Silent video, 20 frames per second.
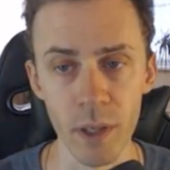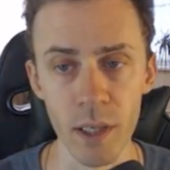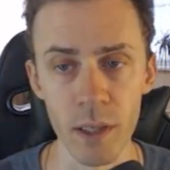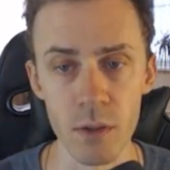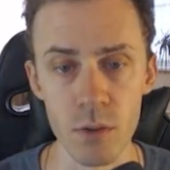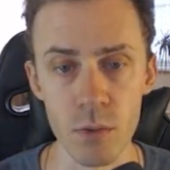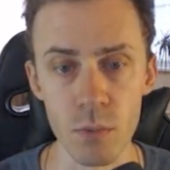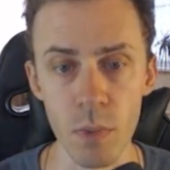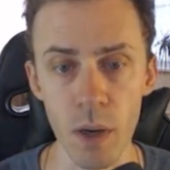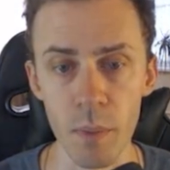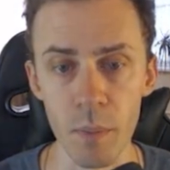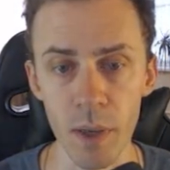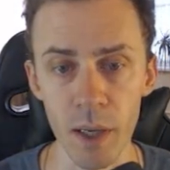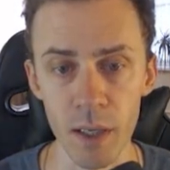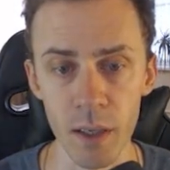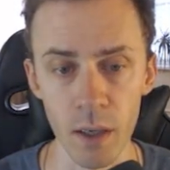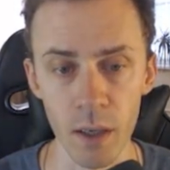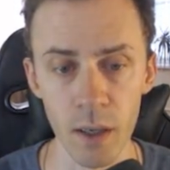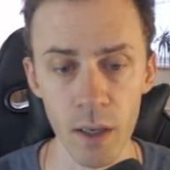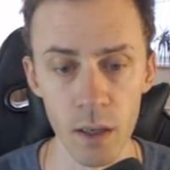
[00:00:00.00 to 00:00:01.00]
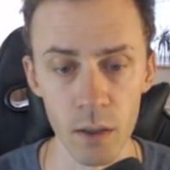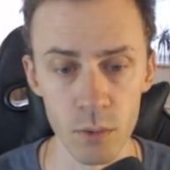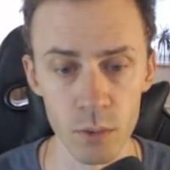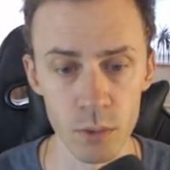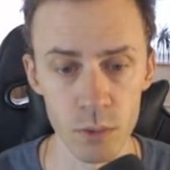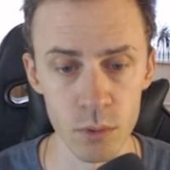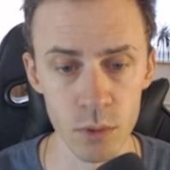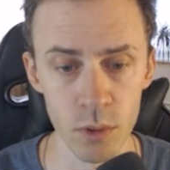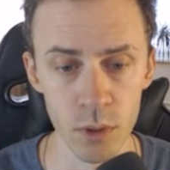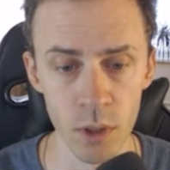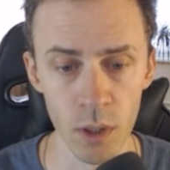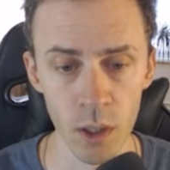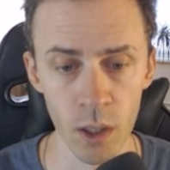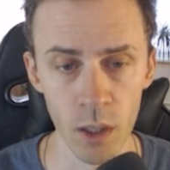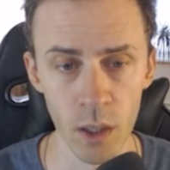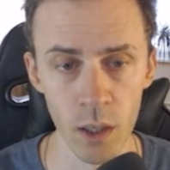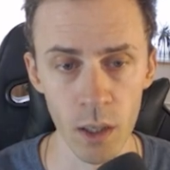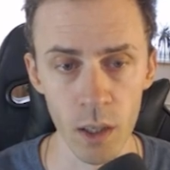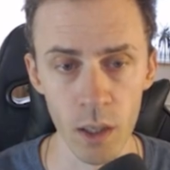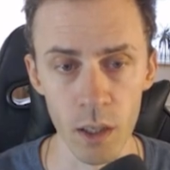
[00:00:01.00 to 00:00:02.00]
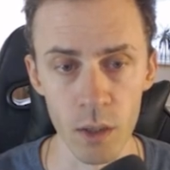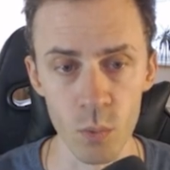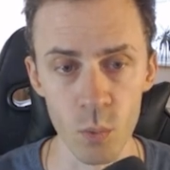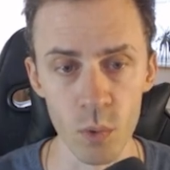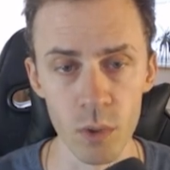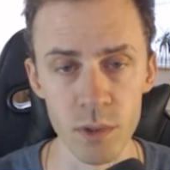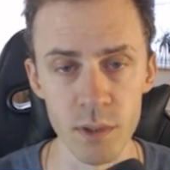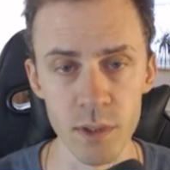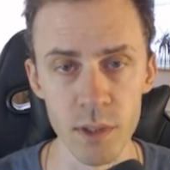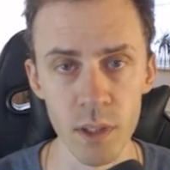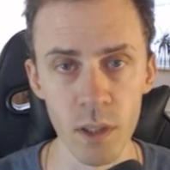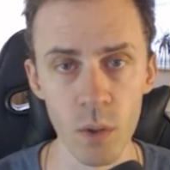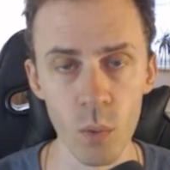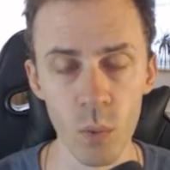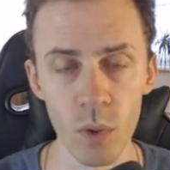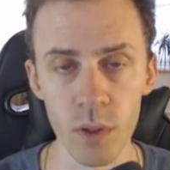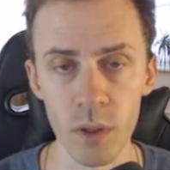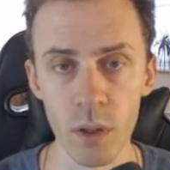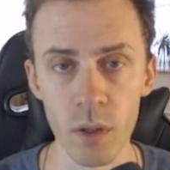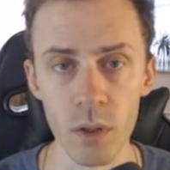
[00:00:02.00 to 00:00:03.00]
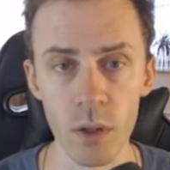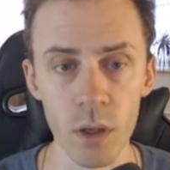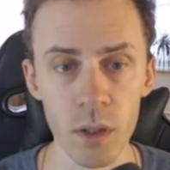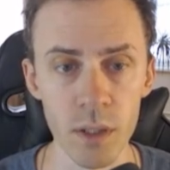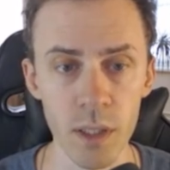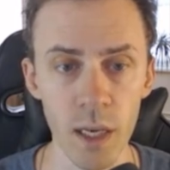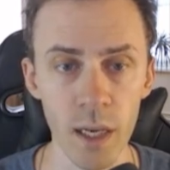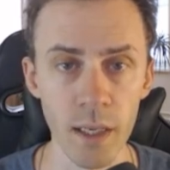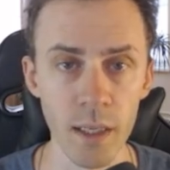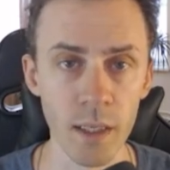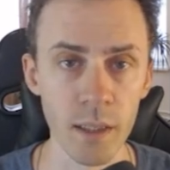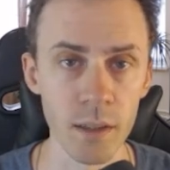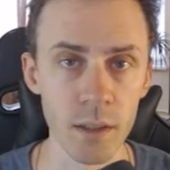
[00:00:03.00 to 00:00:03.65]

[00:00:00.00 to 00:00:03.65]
into my main account, and we'll see whether or not I can